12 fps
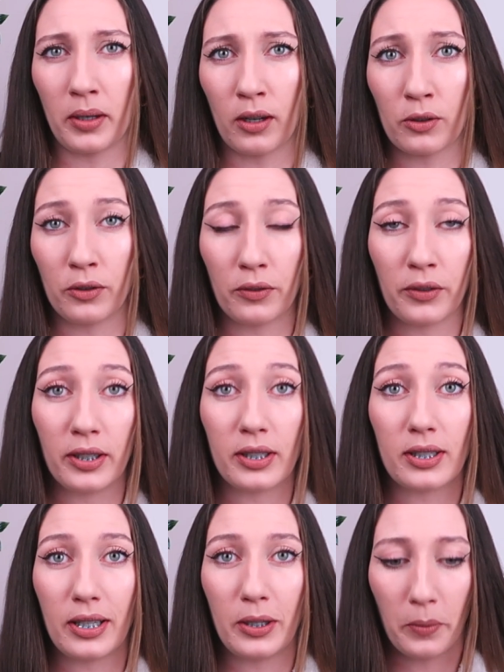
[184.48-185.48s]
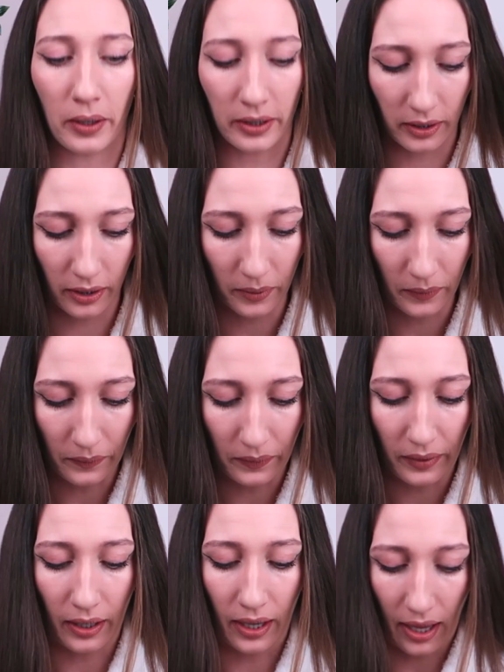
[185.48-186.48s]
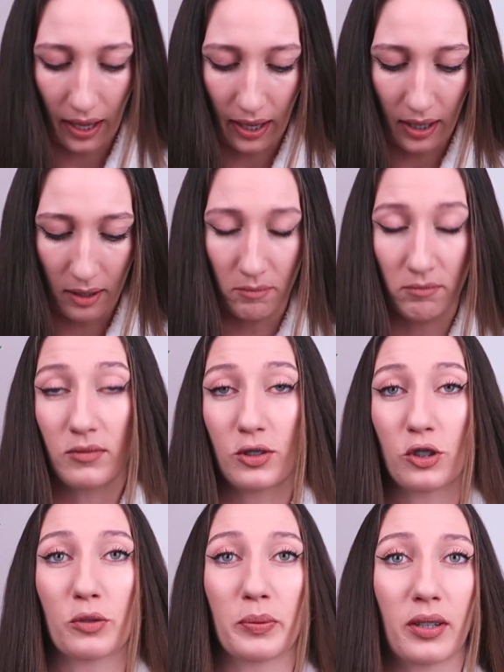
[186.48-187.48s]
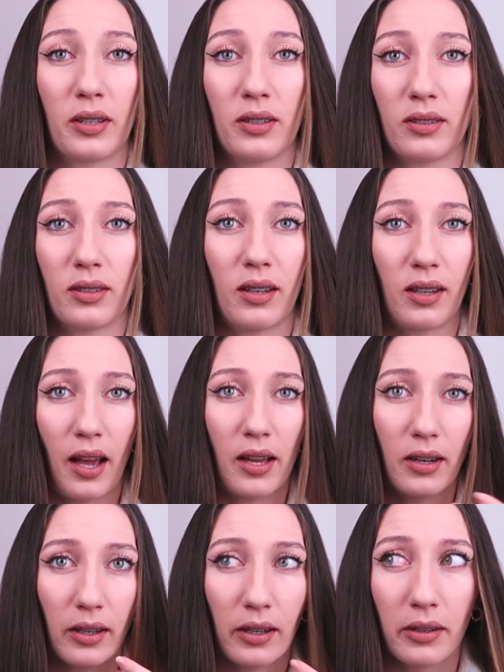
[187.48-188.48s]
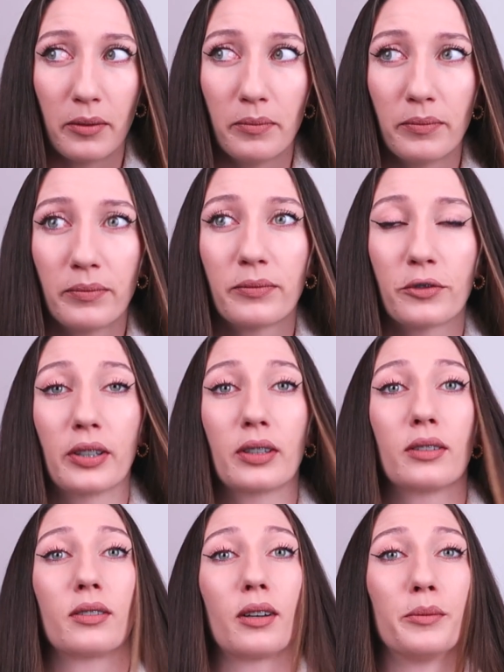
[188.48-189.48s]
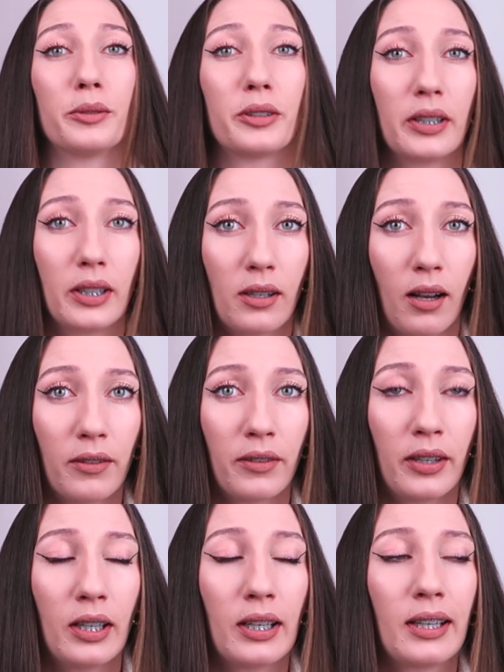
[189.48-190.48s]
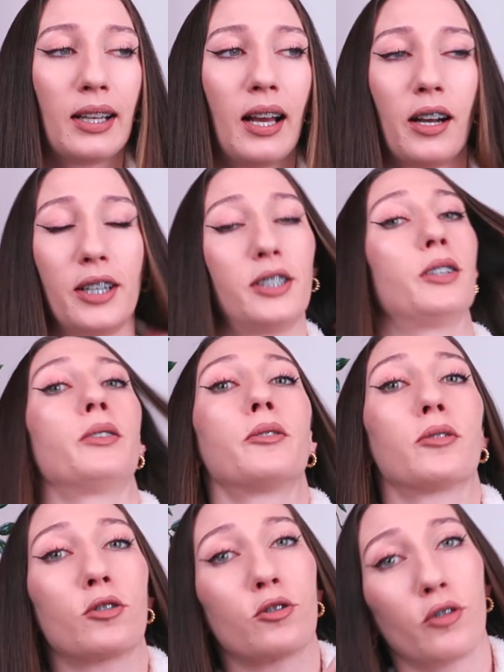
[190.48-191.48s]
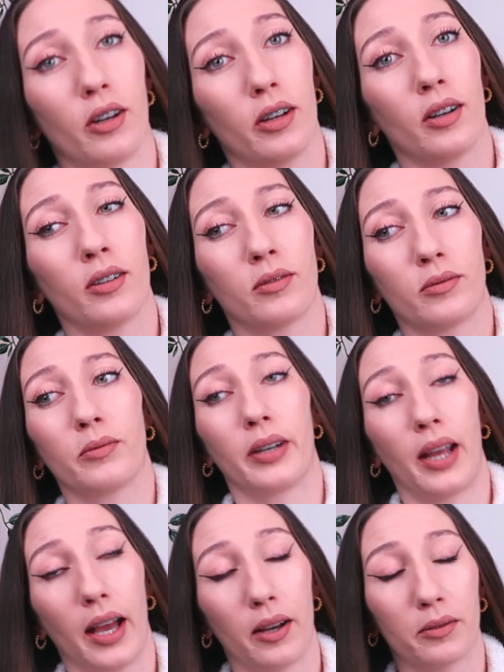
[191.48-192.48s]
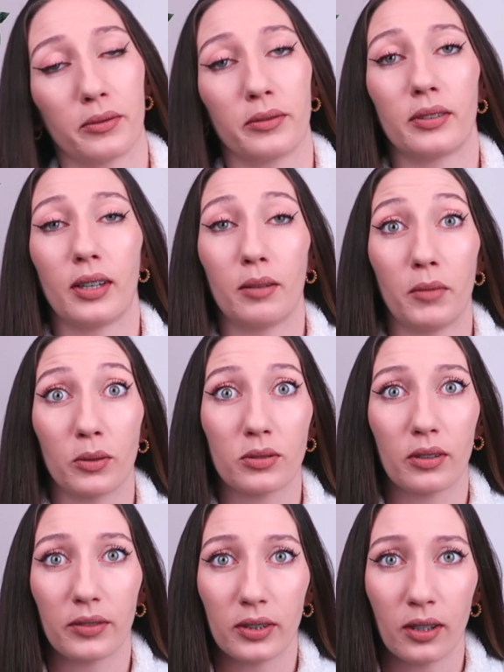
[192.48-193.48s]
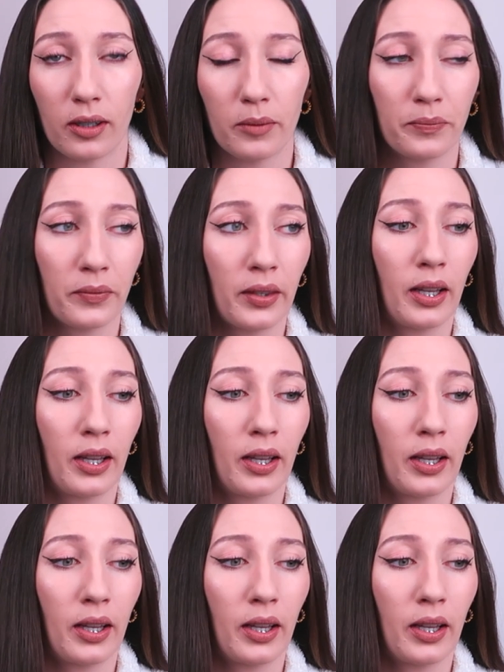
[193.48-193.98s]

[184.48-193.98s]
not good for you, teeth whitener. Just because again I'm drinking so much tea and coffee. I do use a straw when I have one most of the time,